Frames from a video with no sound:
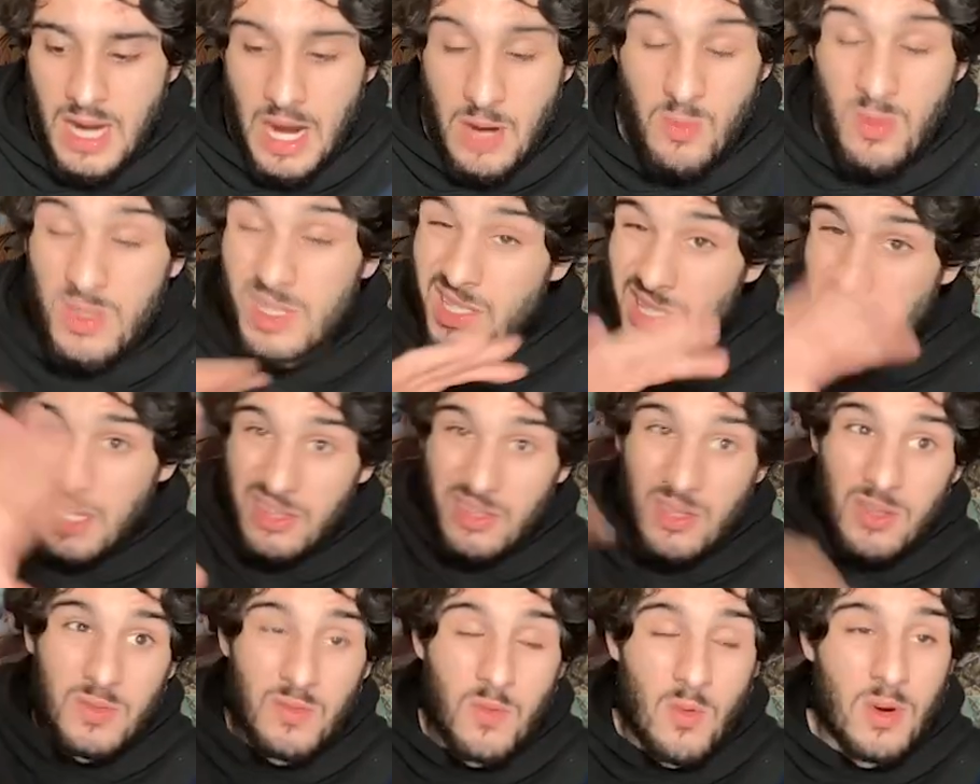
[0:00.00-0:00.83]
I really like
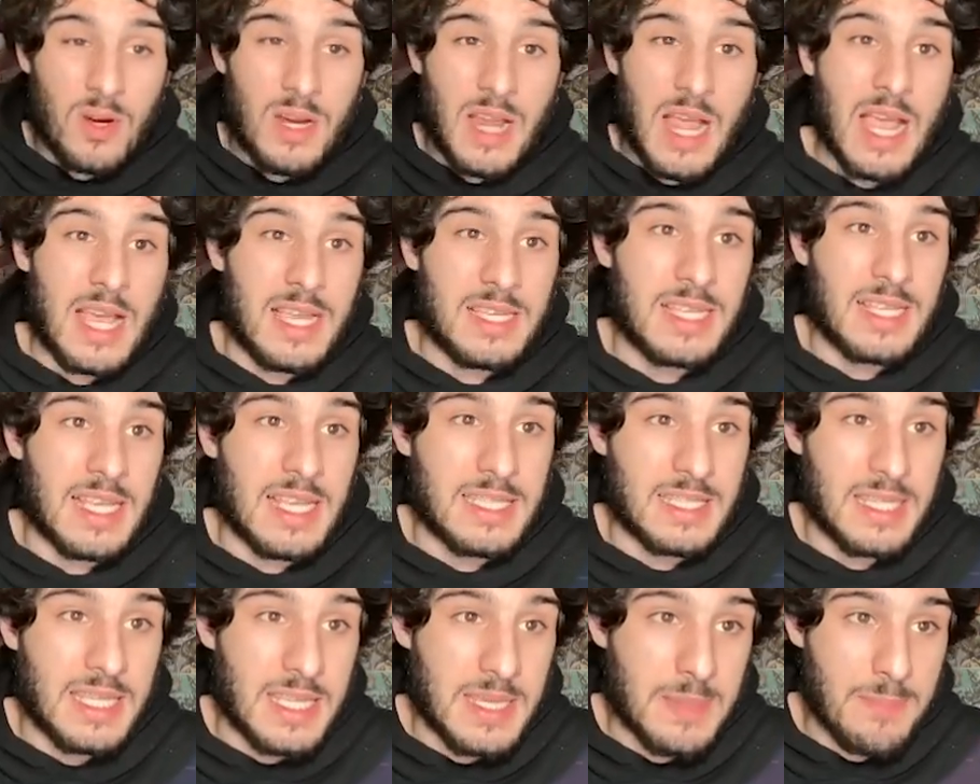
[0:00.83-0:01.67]
those four guys
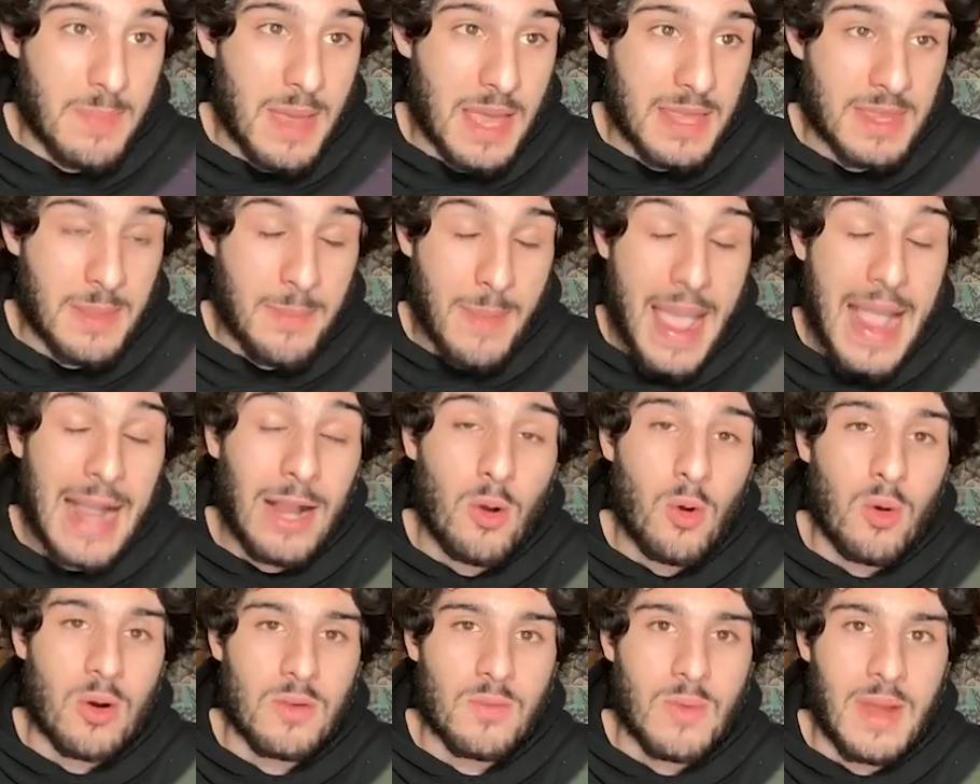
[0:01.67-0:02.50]
as the the
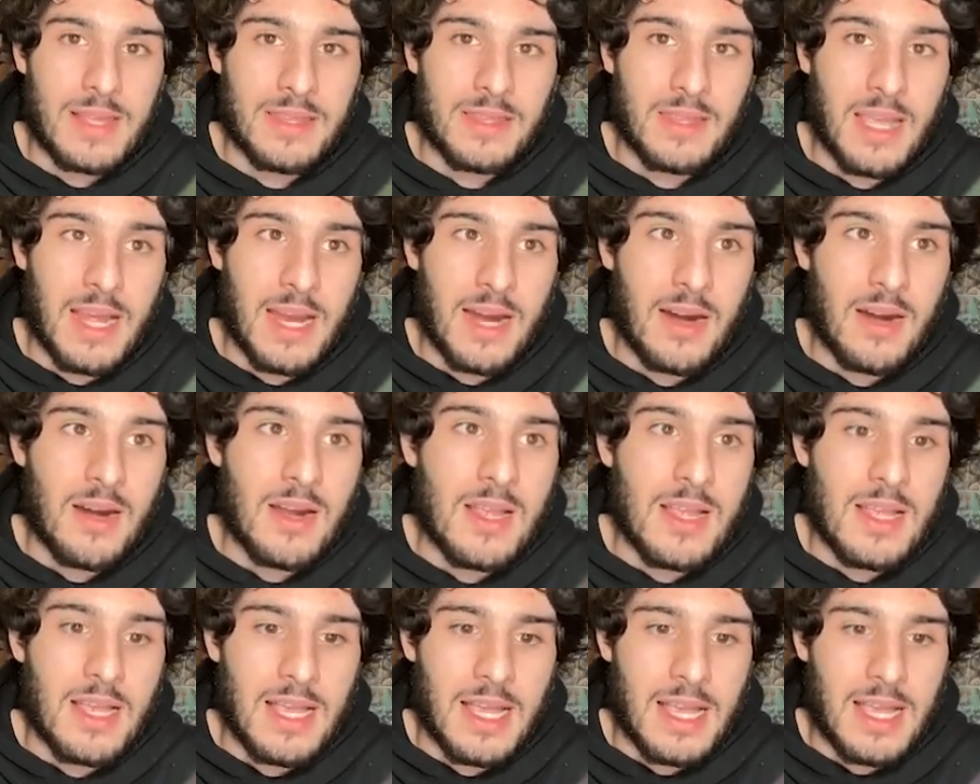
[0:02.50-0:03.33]
backcourt right there
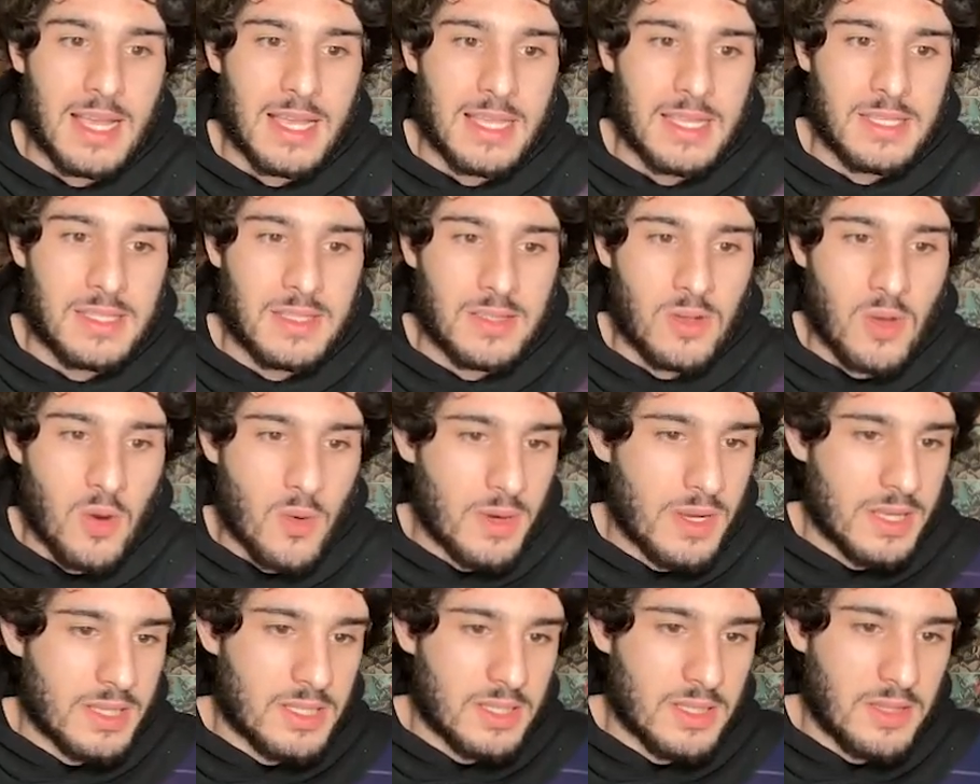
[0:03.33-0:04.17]
as
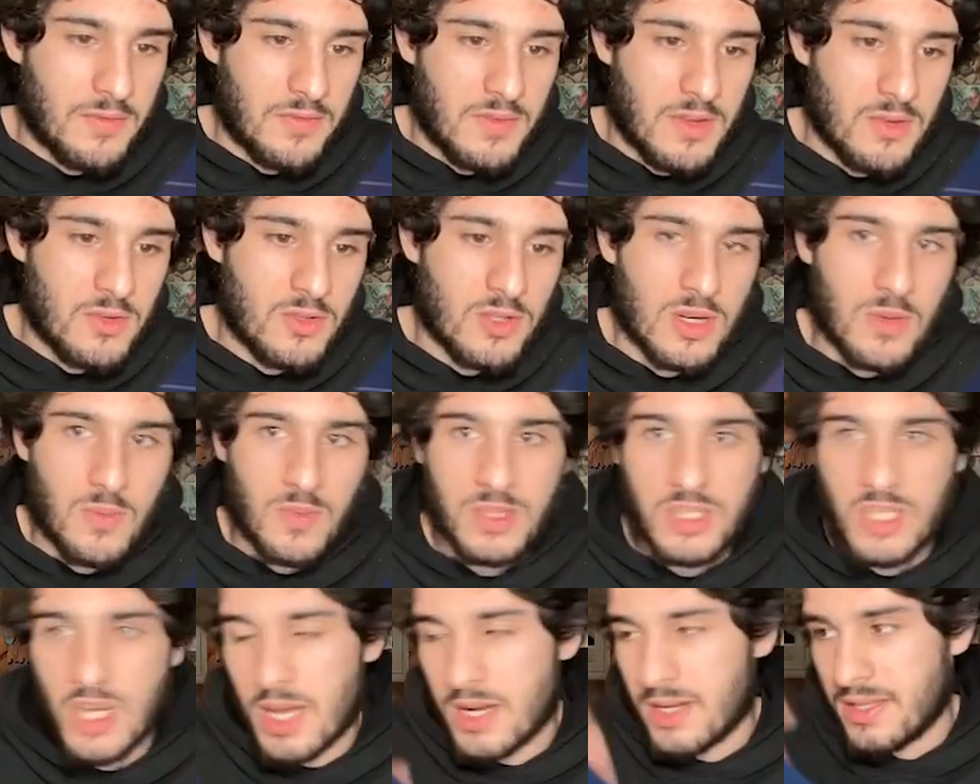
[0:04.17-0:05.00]
going into the future, and with
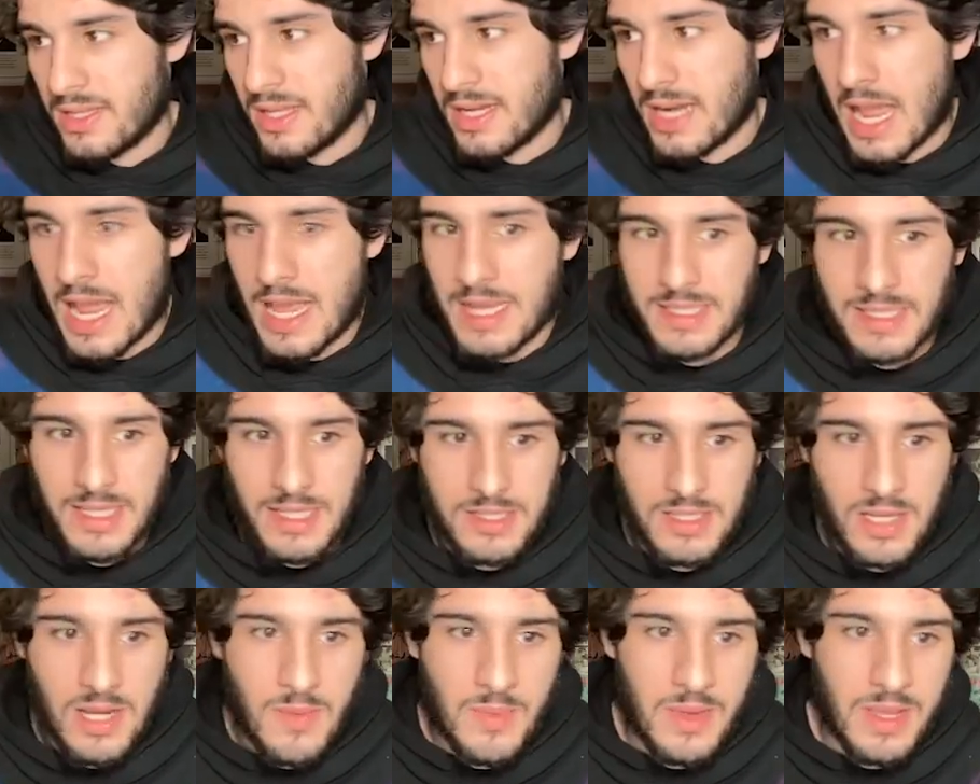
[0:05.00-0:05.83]
Jonathan
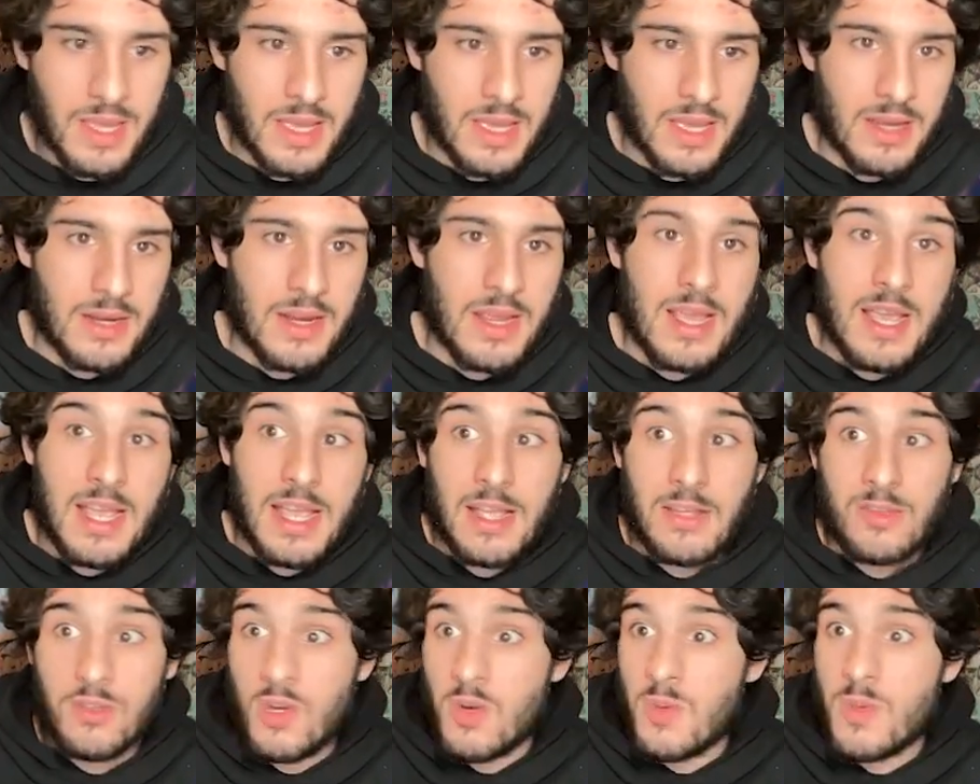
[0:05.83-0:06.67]
Isaacs coming in
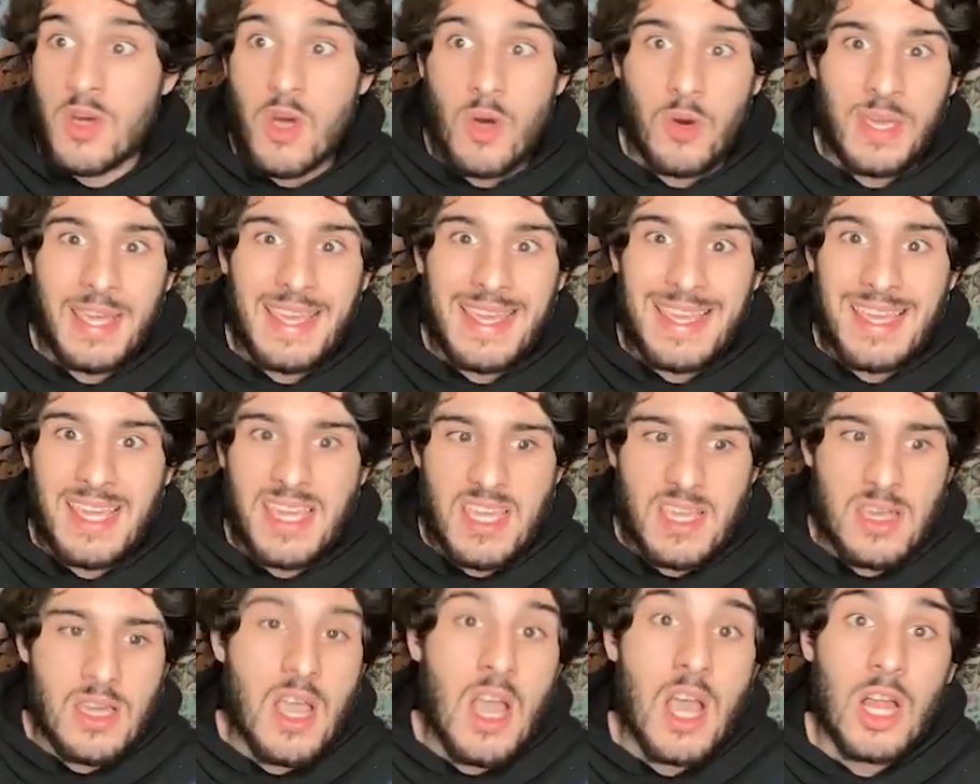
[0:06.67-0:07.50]
and Chuma
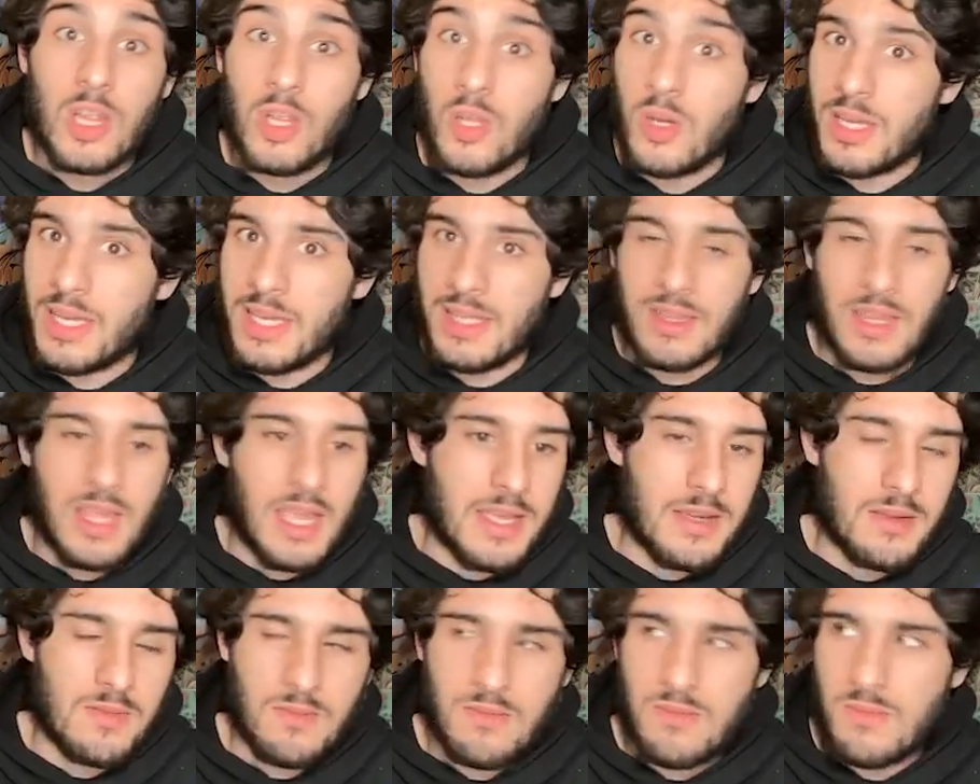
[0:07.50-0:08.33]
Okeke looking
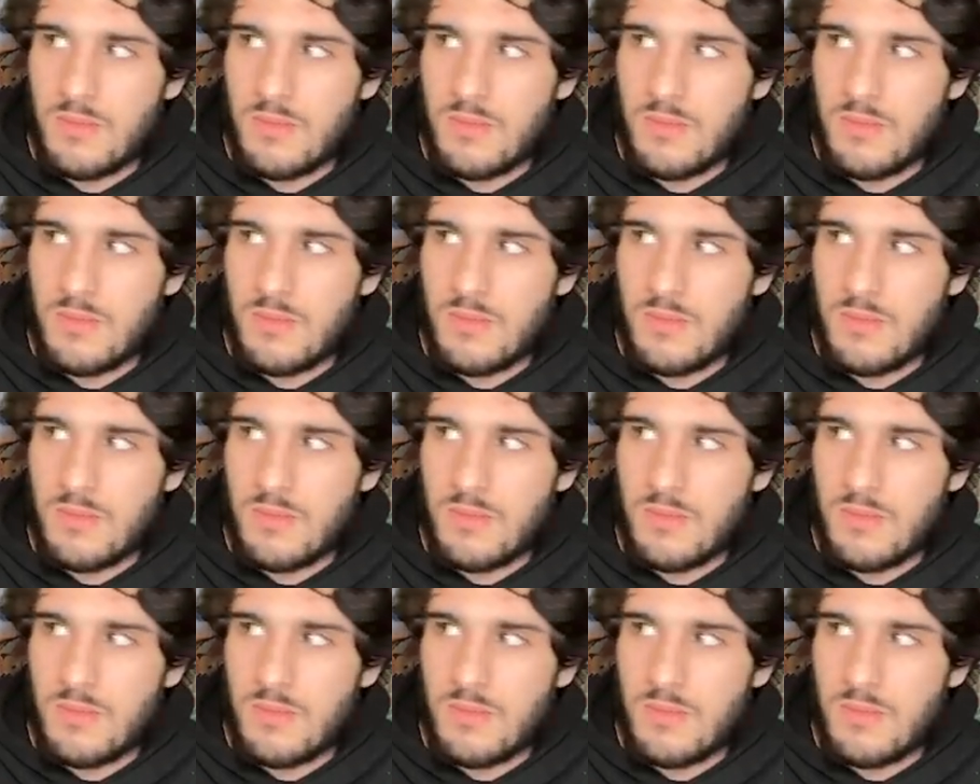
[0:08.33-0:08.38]
like